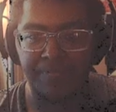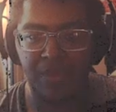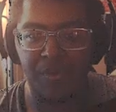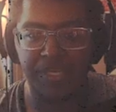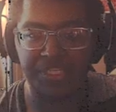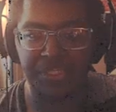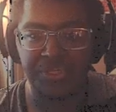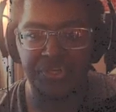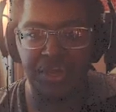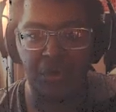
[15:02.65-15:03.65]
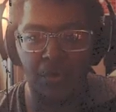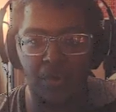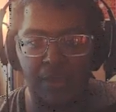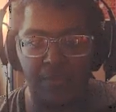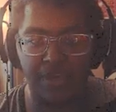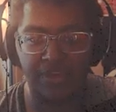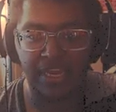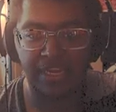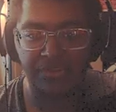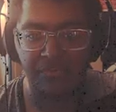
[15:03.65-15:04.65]
there is no way we are
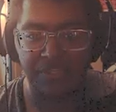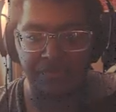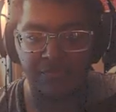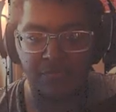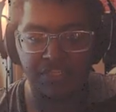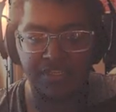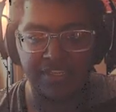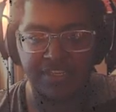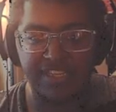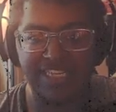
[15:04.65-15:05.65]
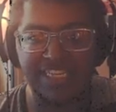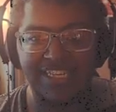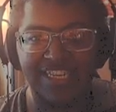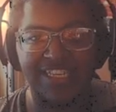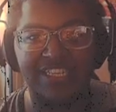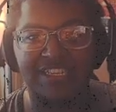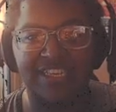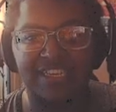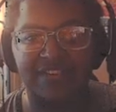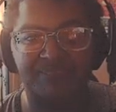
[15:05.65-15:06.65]
getting through this, unfortunately. Need to,
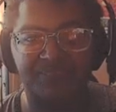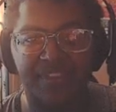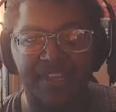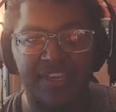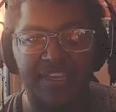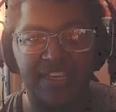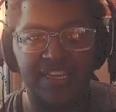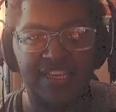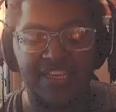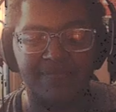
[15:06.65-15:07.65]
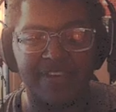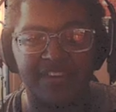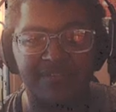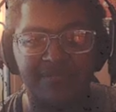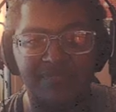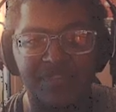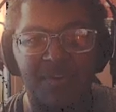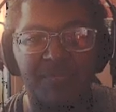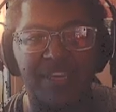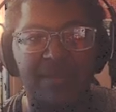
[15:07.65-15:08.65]
um... Uh, man. Should
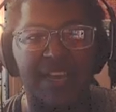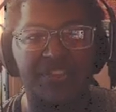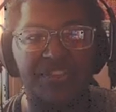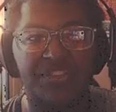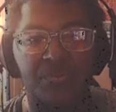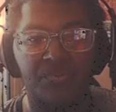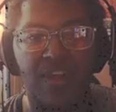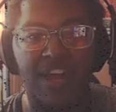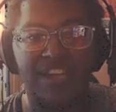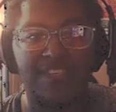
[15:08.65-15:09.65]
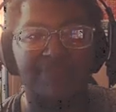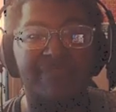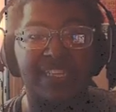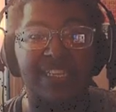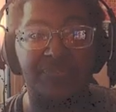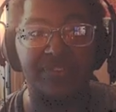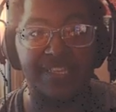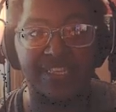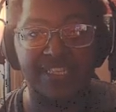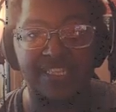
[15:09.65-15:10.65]
probably get back to the old grind.
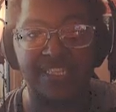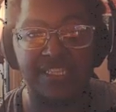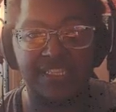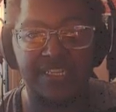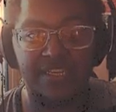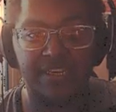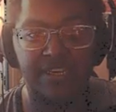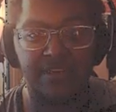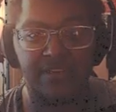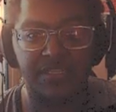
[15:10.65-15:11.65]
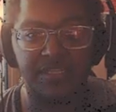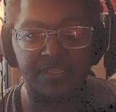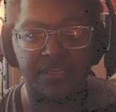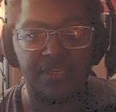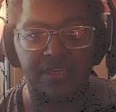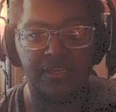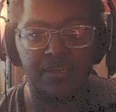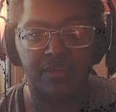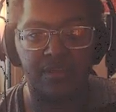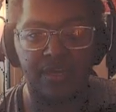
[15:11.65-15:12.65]
Literally. Yikes. Let's see.
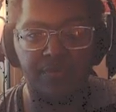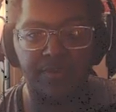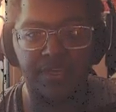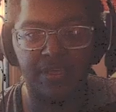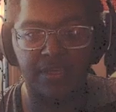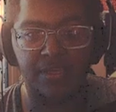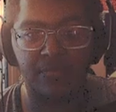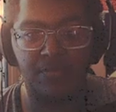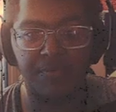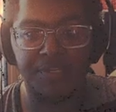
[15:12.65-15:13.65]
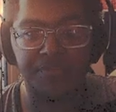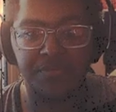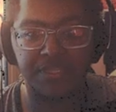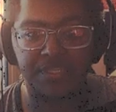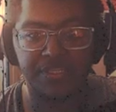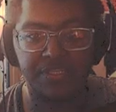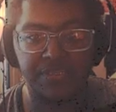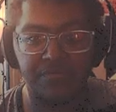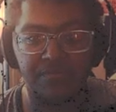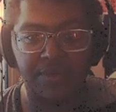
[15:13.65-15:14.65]
How do we... What do we do with this?
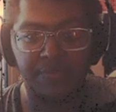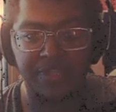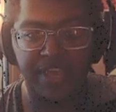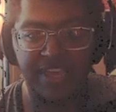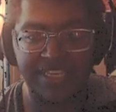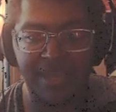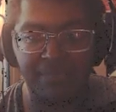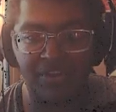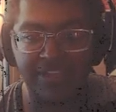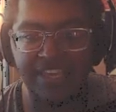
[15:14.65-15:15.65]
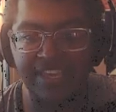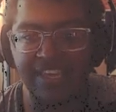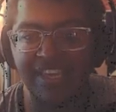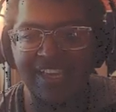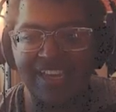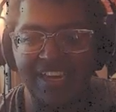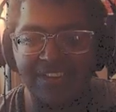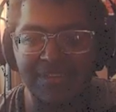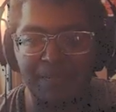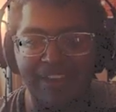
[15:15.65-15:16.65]
Wait, what the heck? Is that blocking it?
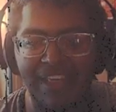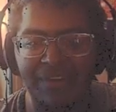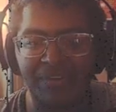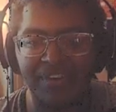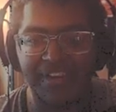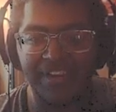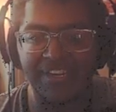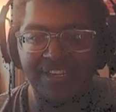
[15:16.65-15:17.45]
There's a plane on it!